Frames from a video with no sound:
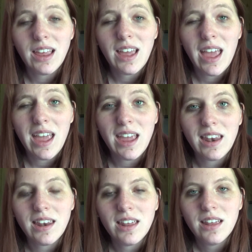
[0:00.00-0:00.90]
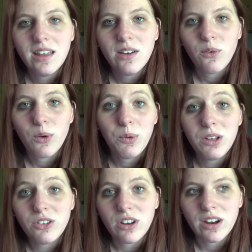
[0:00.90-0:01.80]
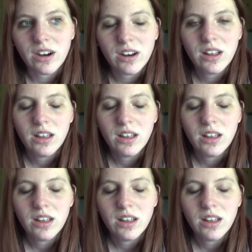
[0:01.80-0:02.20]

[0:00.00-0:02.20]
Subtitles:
cane or a wheelchair,